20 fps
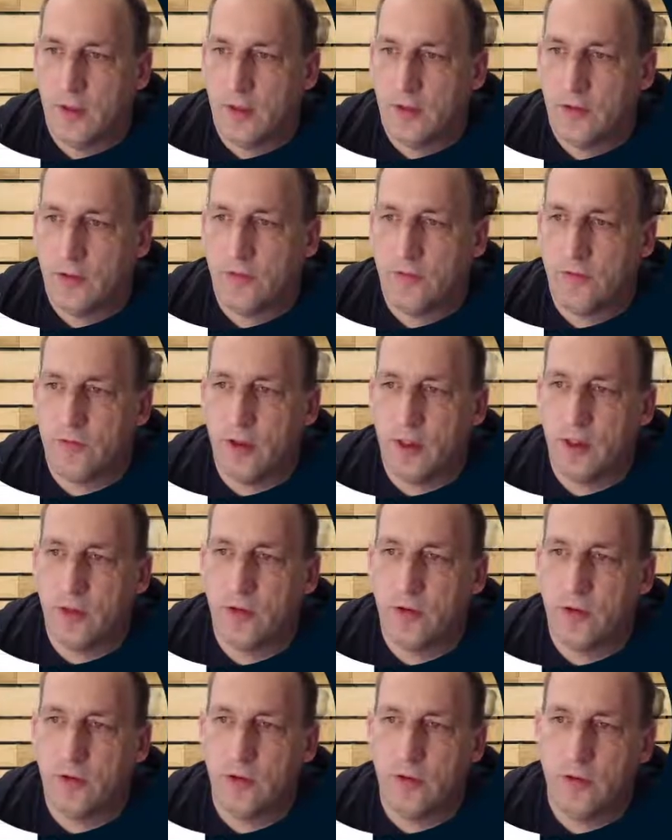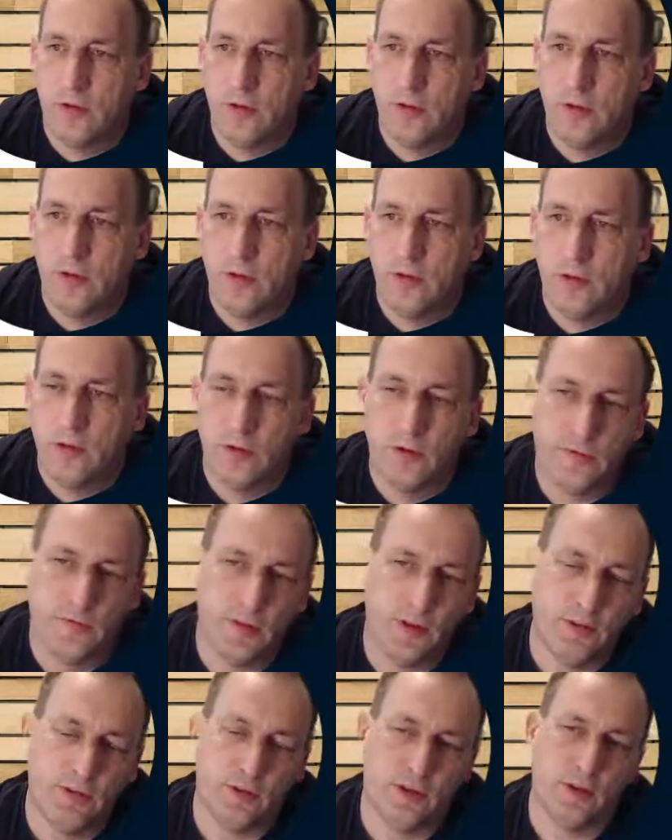So it's a really cool
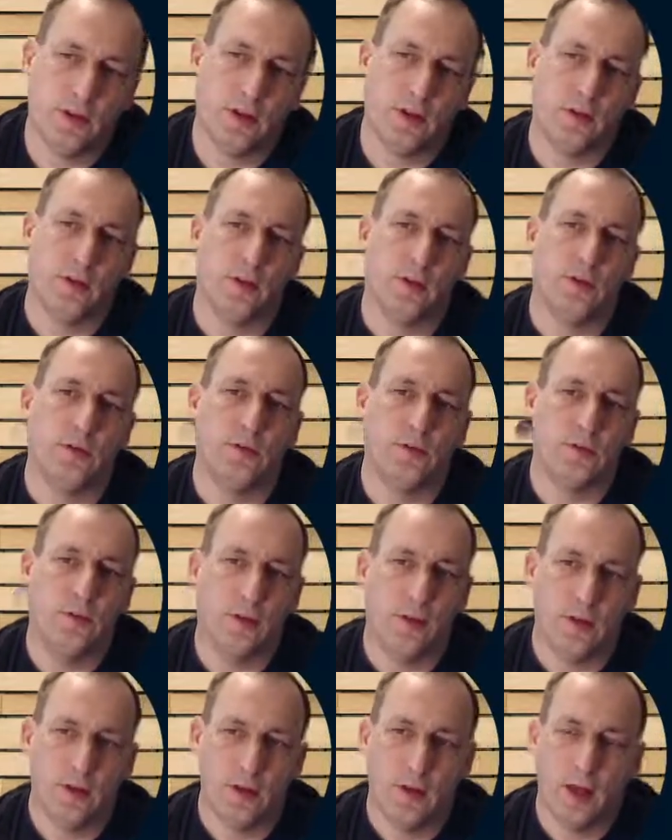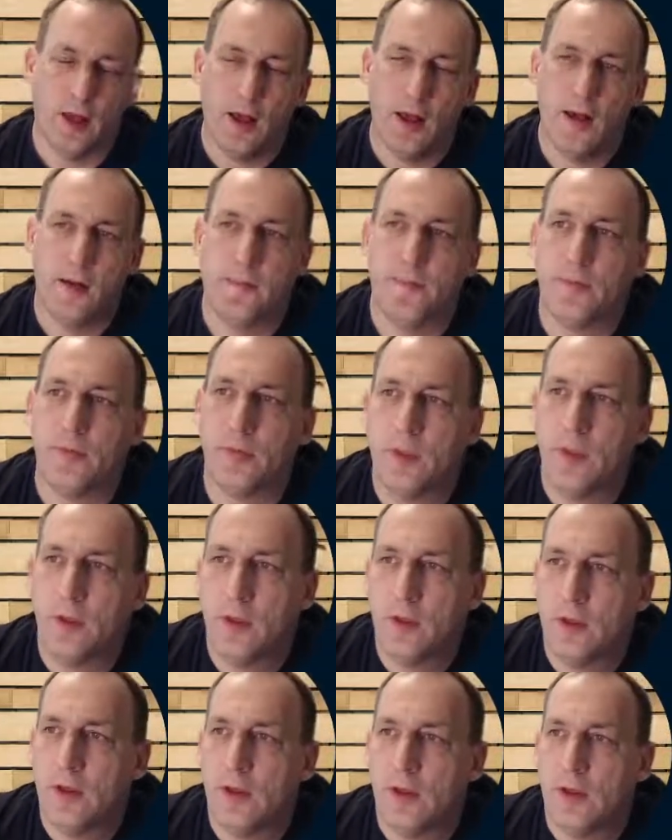feature you can use. If
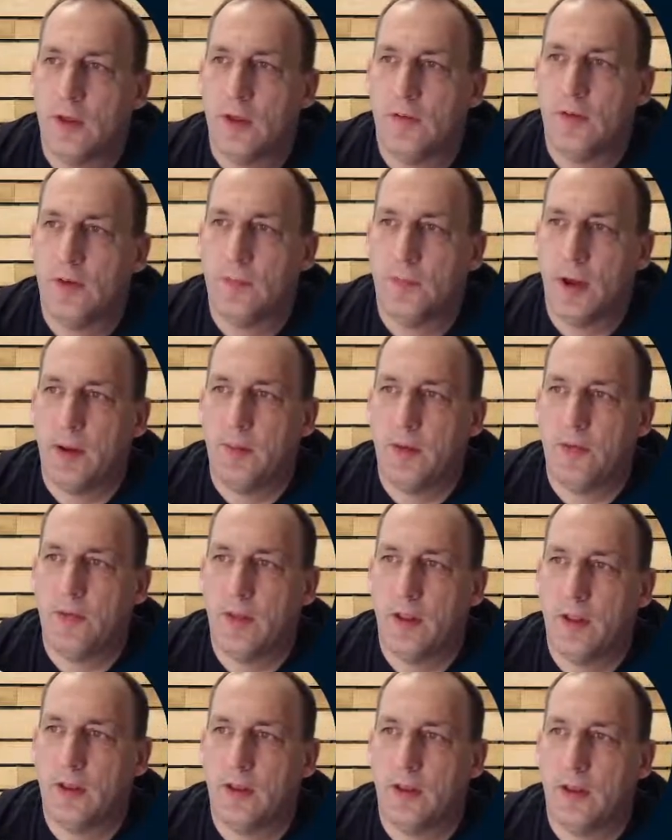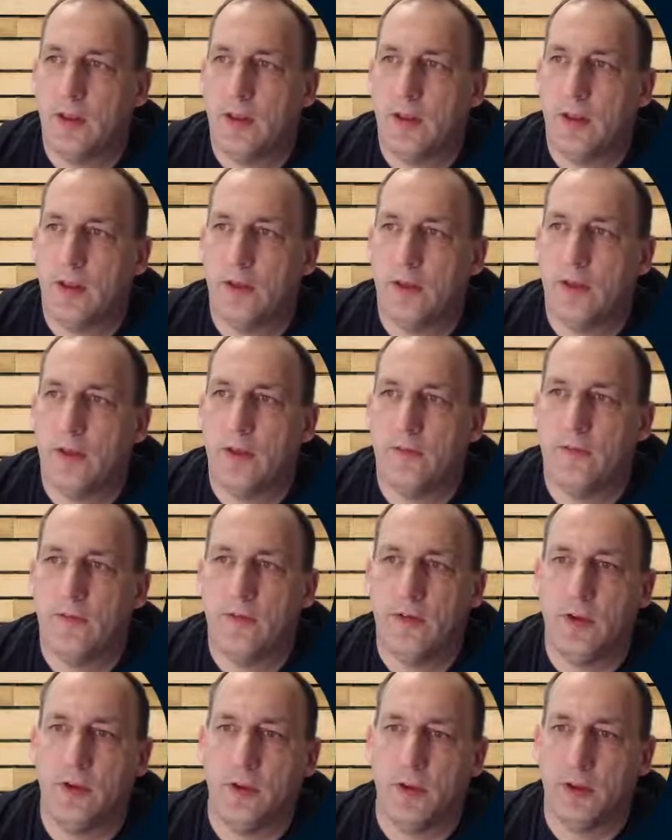you publish it, you can
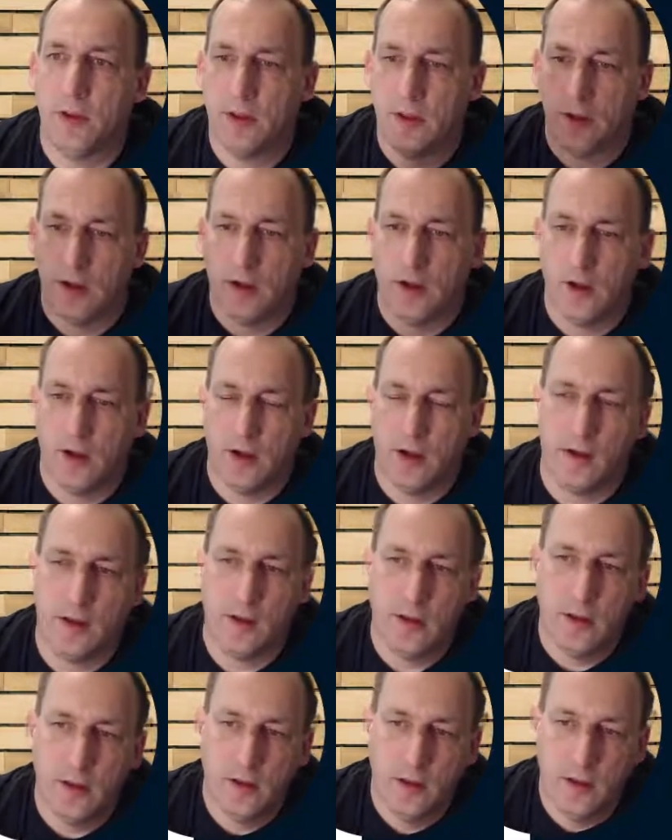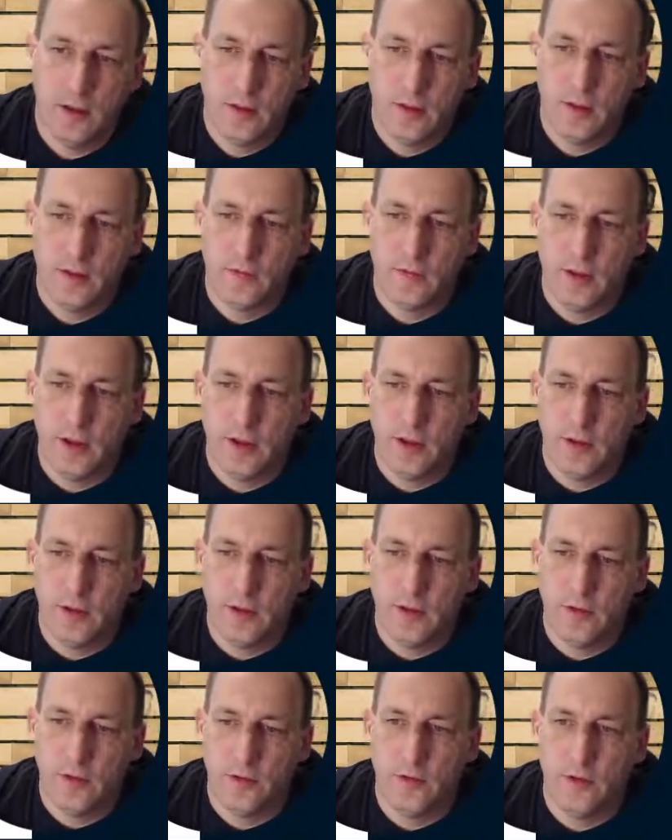view it on the site, and it'll